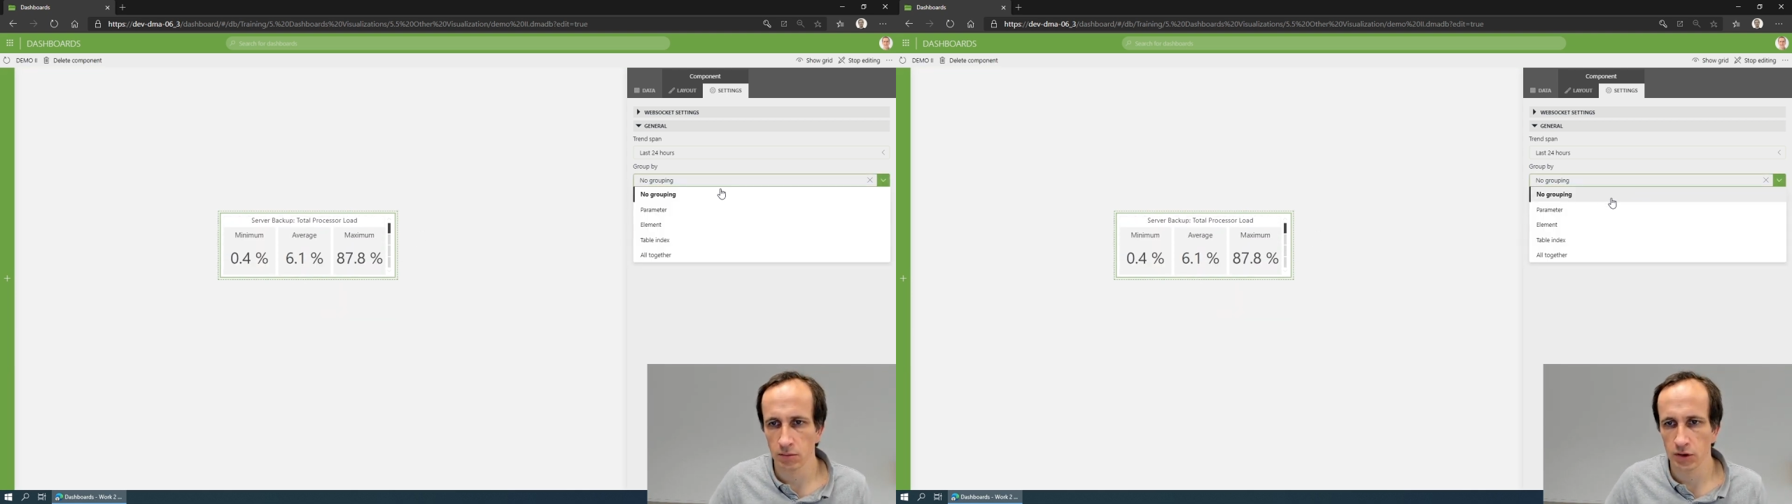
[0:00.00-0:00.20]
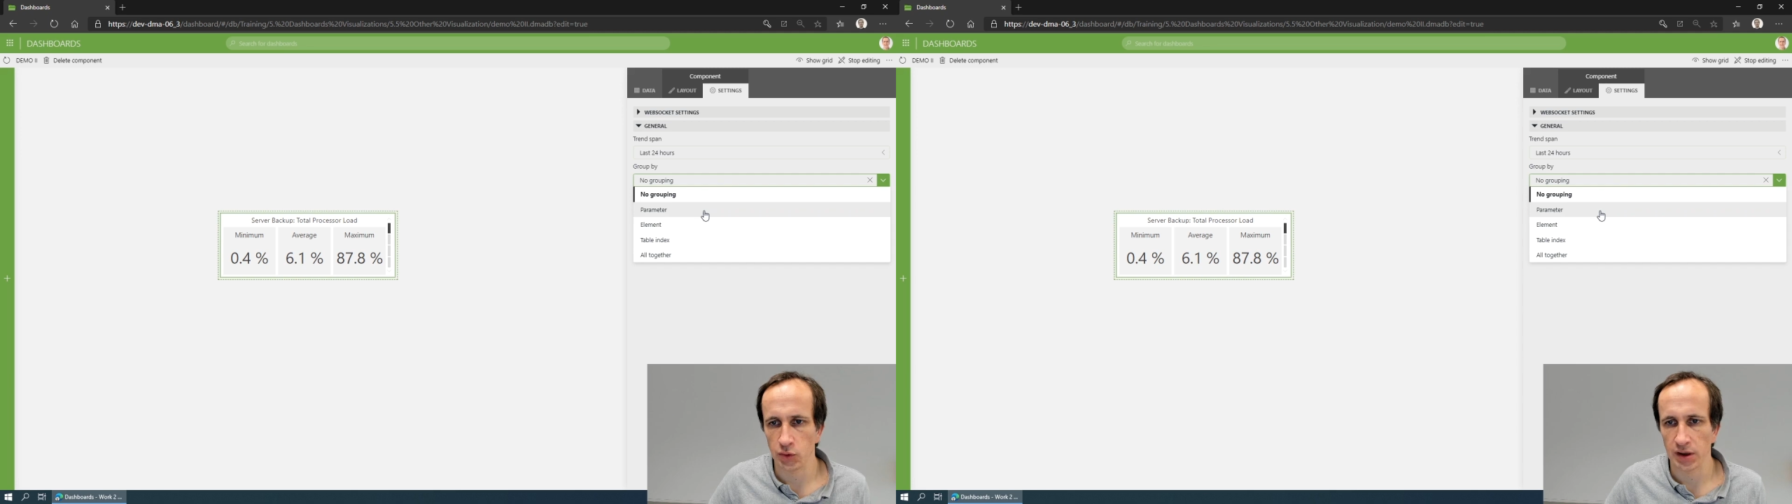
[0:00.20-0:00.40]

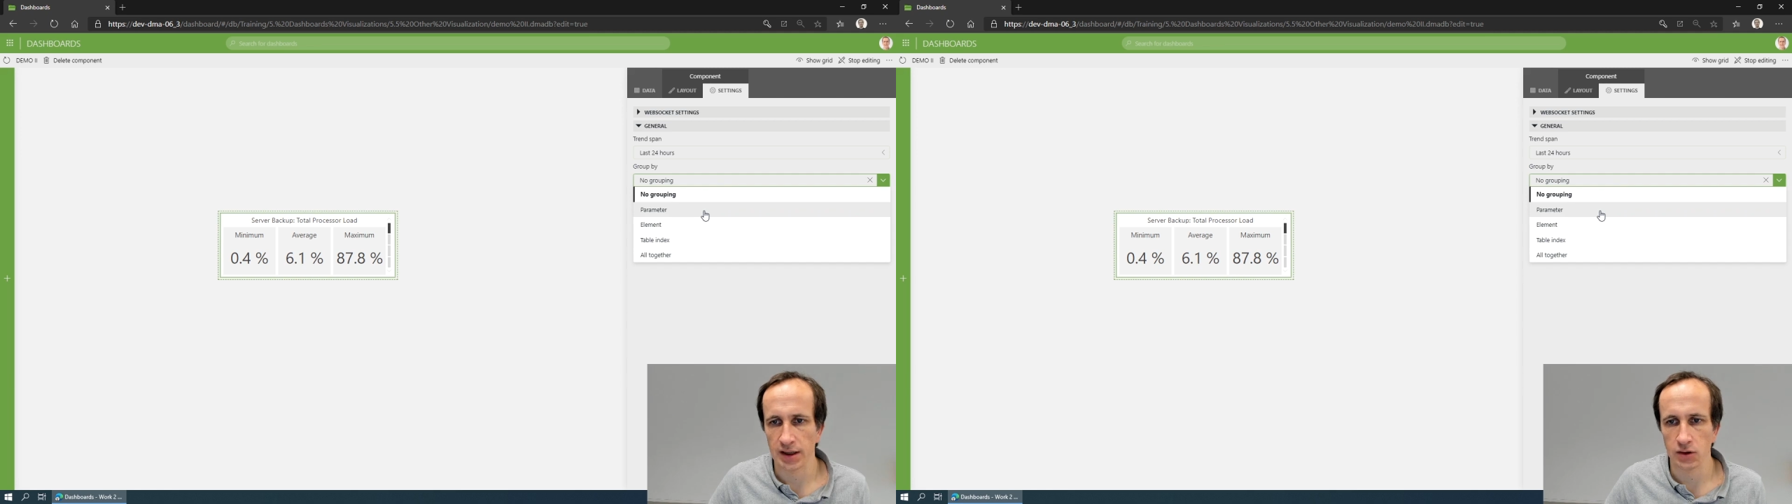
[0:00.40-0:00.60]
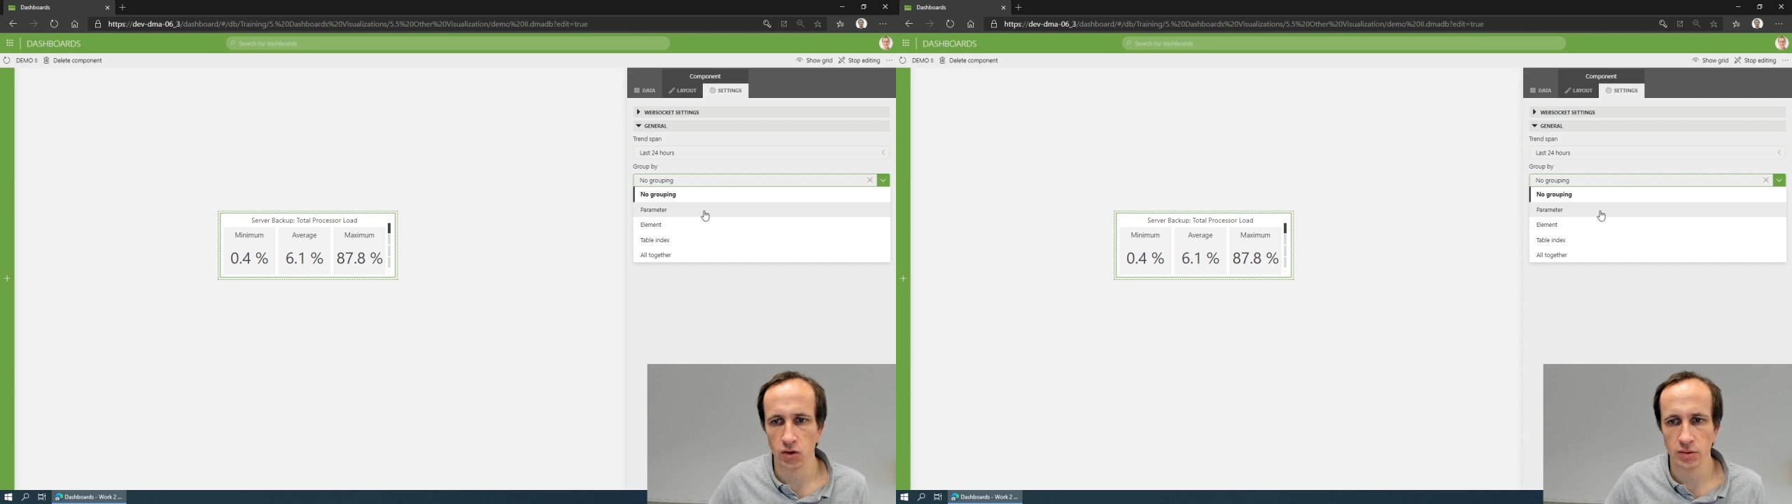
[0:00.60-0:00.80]
But we
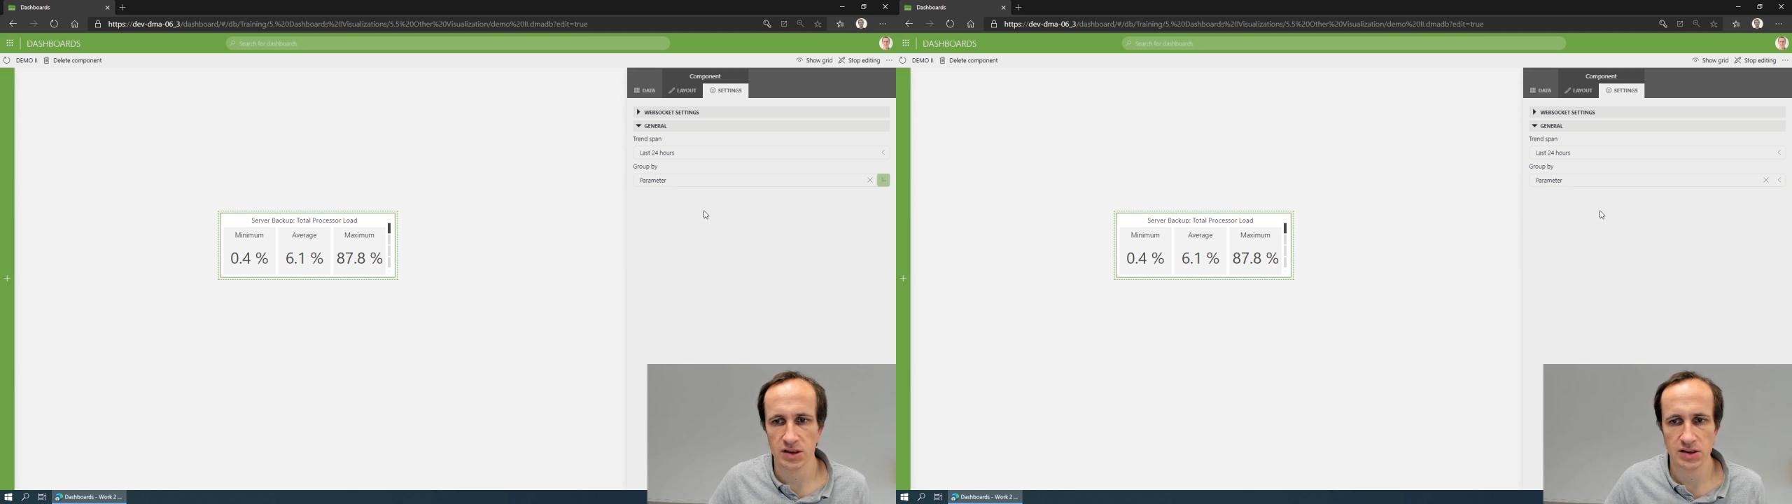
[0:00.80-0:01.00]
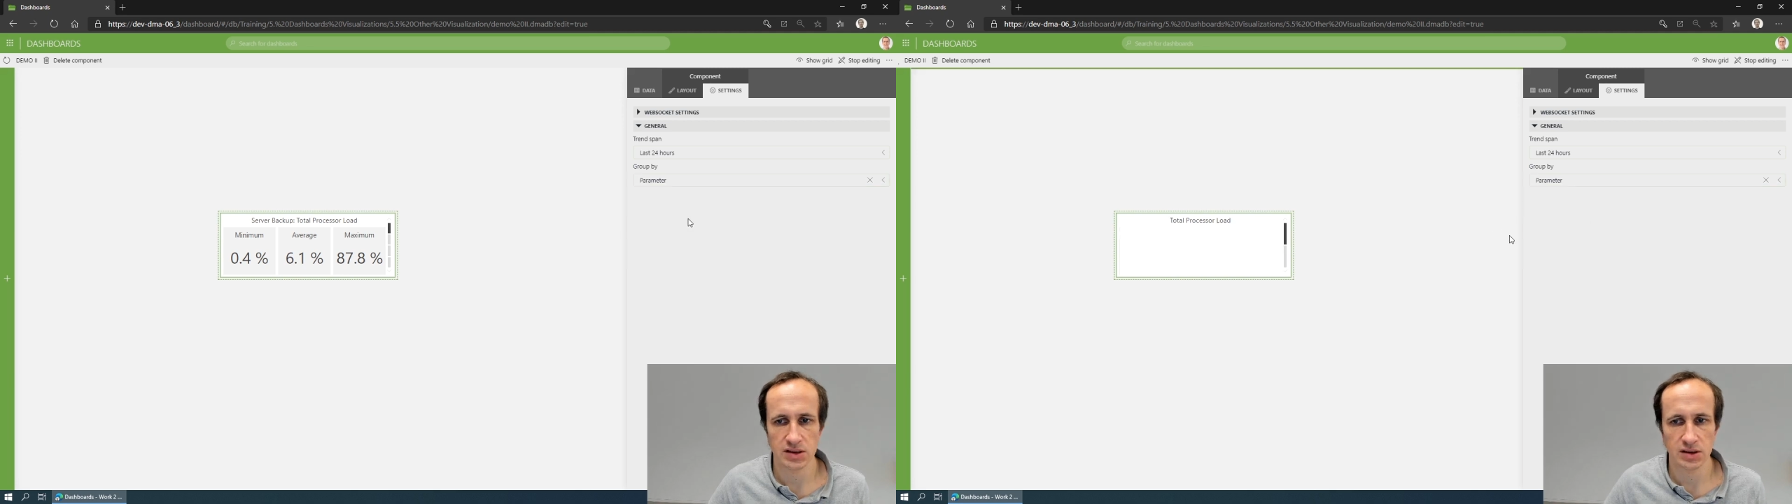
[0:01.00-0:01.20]
can group
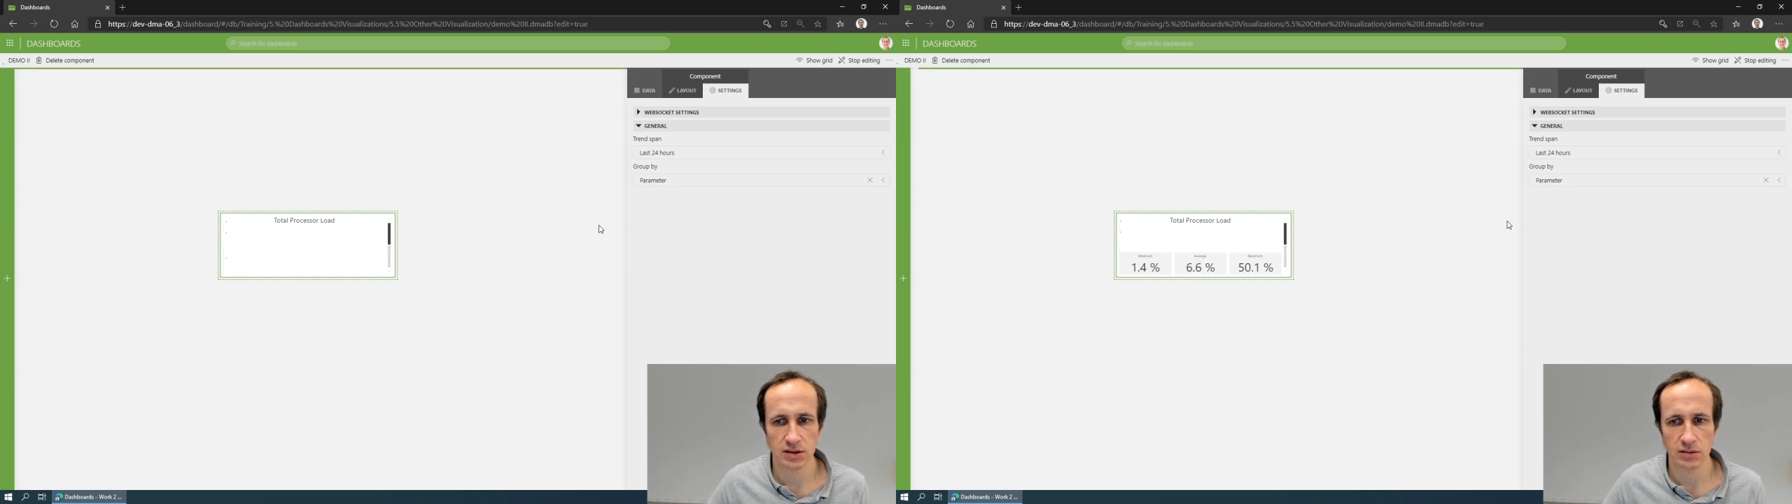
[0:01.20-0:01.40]
this.